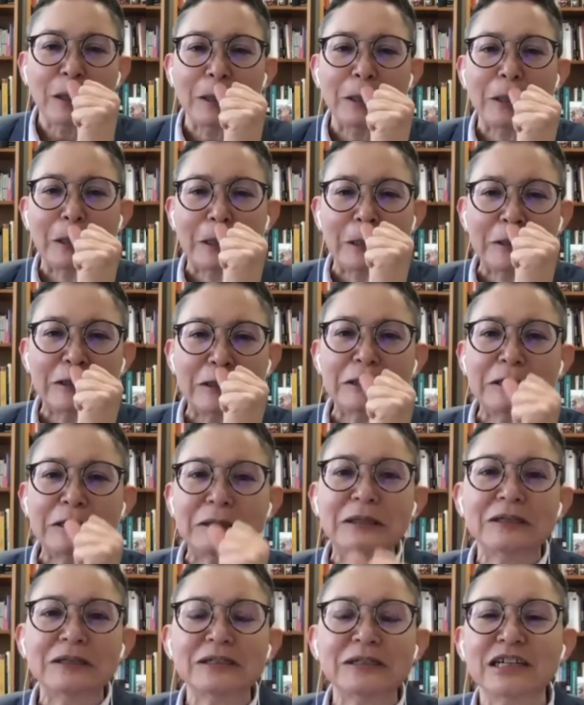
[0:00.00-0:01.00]
I think
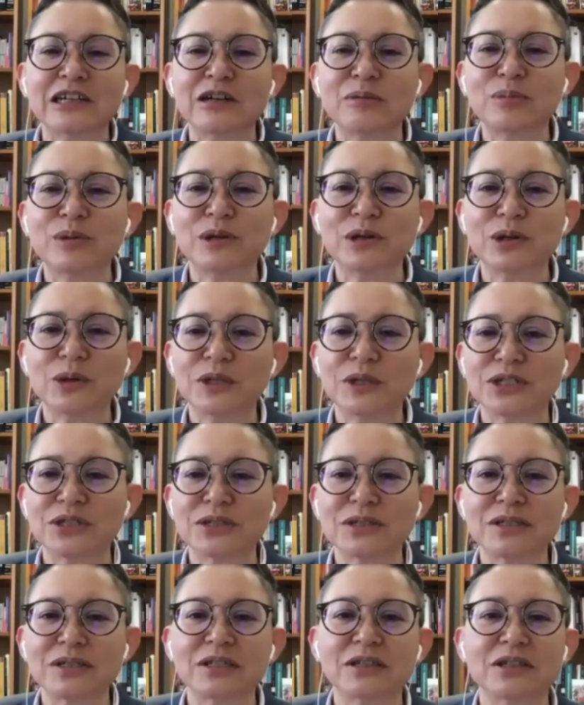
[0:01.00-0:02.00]
there's a couple of
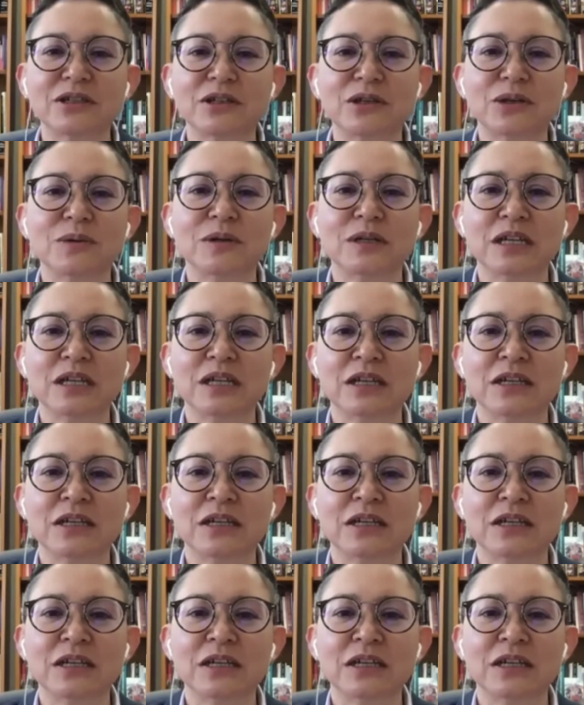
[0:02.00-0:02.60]
questions in the Q&A.